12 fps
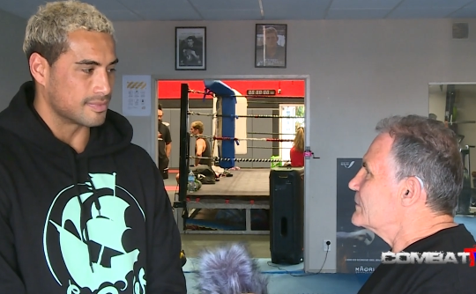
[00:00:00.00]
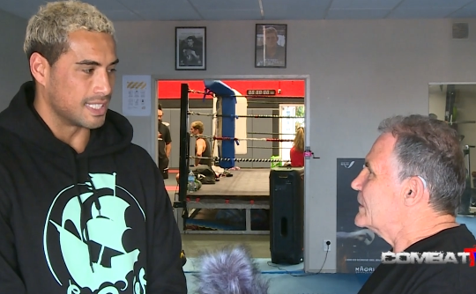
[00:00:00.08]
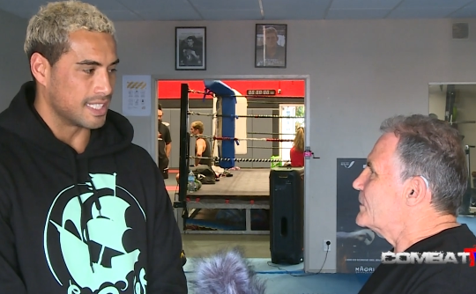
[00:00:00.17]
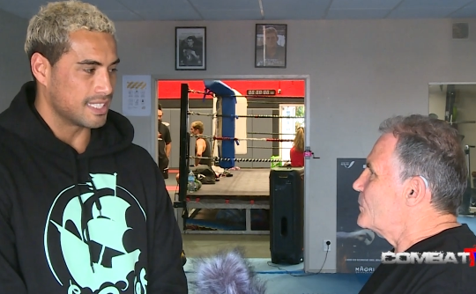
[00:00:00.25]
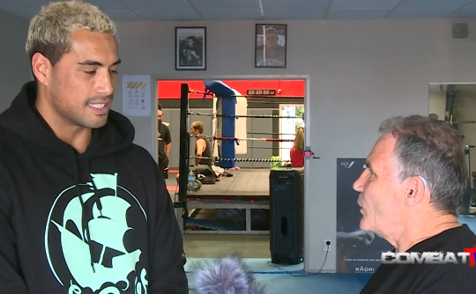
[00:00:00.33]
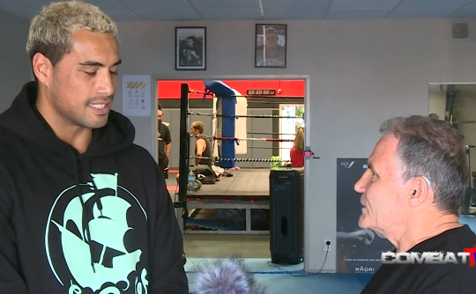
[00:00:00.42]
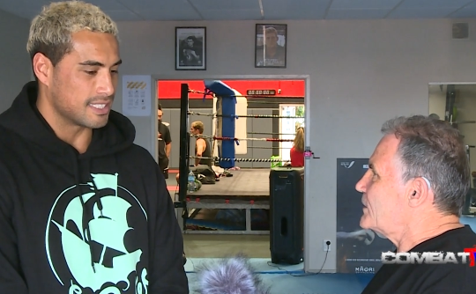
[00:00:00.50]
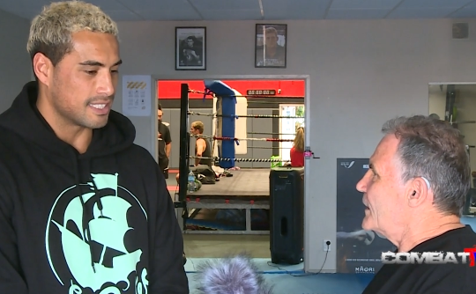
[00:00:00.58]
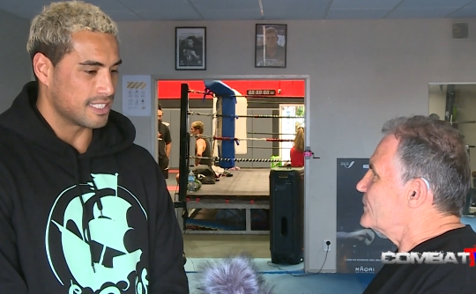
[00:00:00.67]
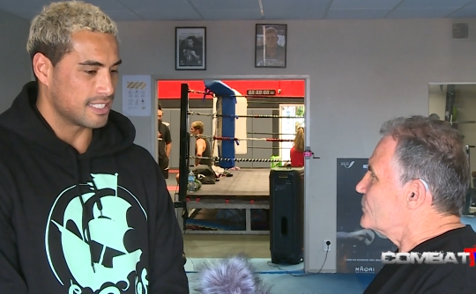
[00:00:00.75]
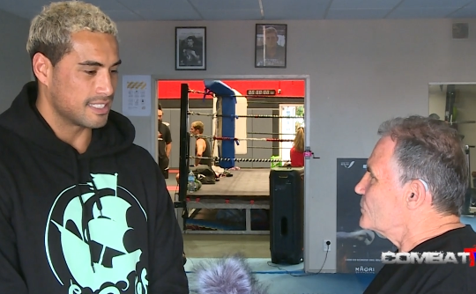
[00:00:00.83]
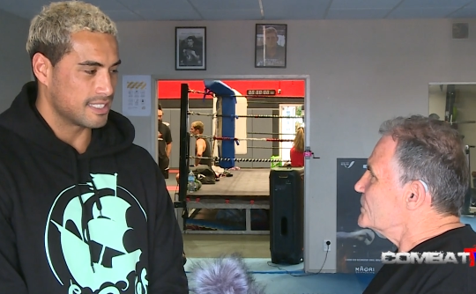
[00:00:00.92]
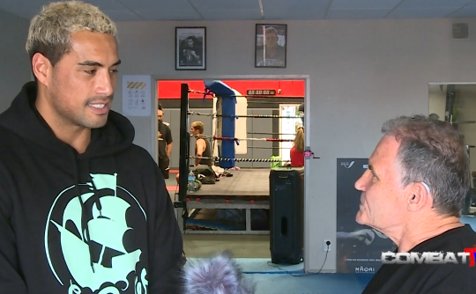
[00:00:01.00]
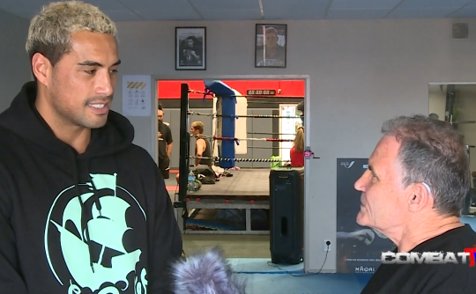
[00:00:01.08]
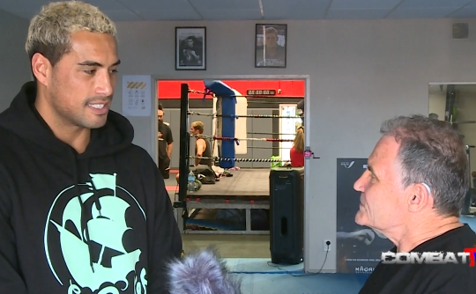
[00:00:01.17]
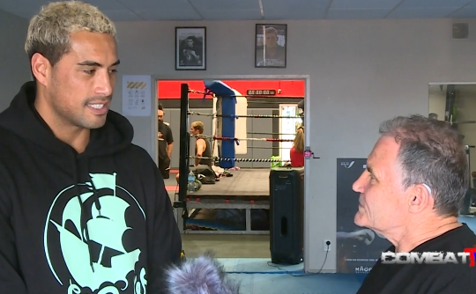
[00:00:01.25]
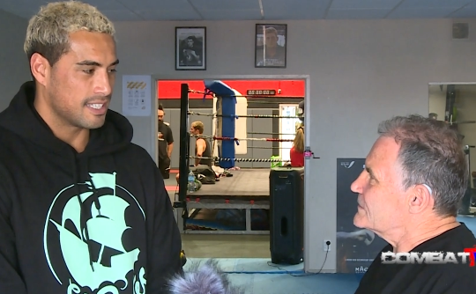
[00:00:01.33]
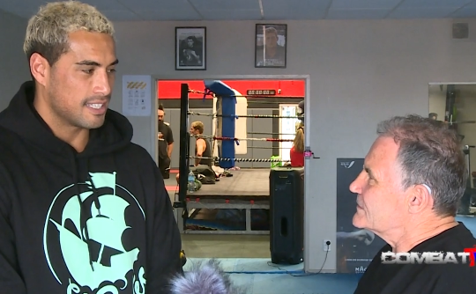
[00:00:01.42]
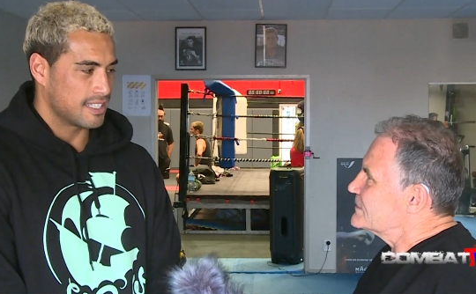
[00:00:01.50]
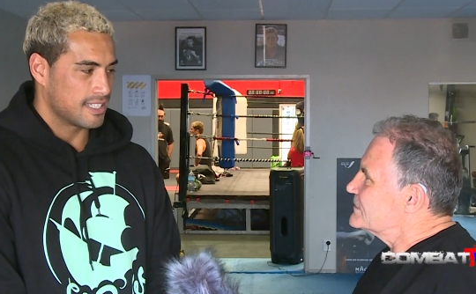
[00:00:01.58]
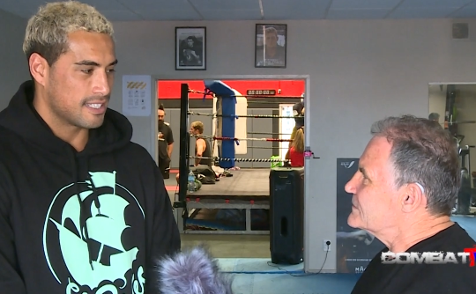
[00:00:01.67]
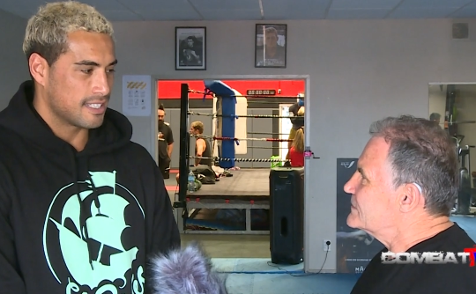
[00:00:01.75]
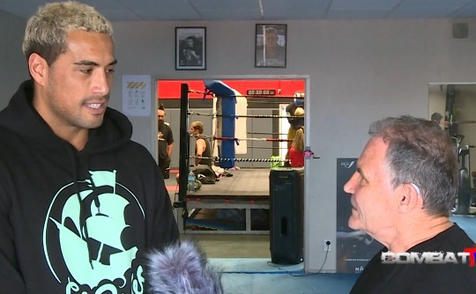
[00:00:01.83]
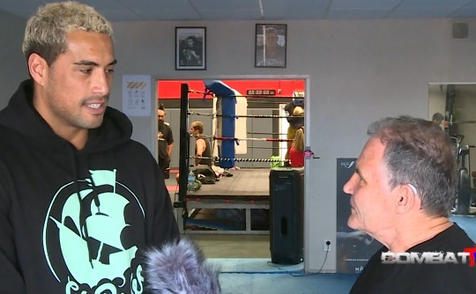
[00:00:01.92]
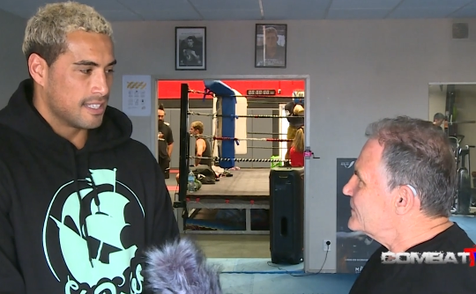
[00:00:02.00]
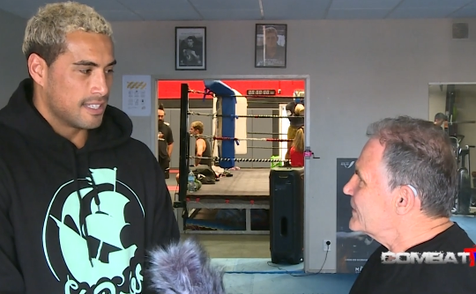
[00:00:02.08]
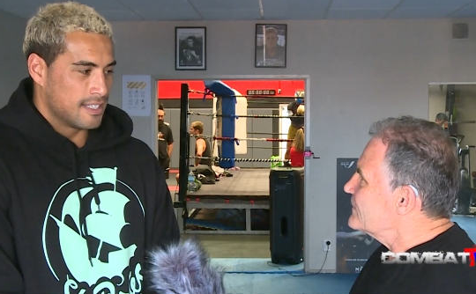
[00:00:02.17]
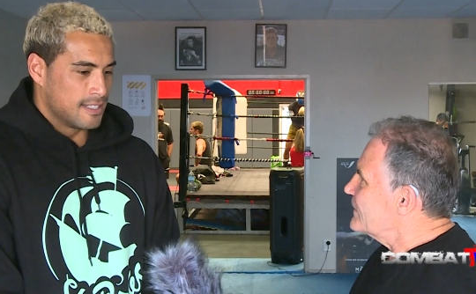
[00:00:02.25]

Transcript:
Speaker 1: You know, why take the risk? Is it, uh, you think